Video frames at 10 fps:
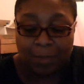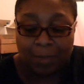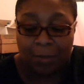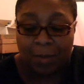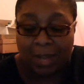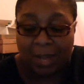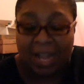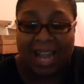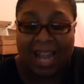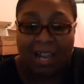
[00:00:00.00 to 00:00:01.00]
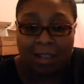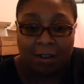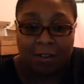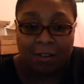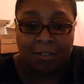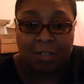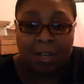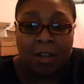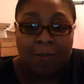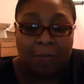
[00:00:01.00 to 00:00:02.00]
who have a large
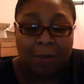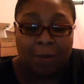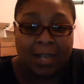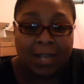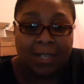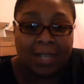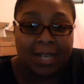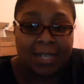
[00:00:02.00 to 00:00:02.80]
variety that